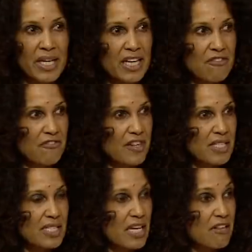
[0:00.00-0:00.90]

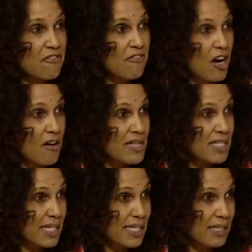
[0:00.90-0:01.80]
Infants in
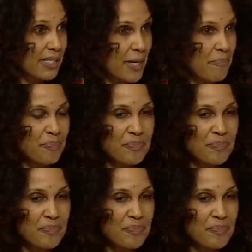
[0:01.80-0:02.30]
Florence, Italy,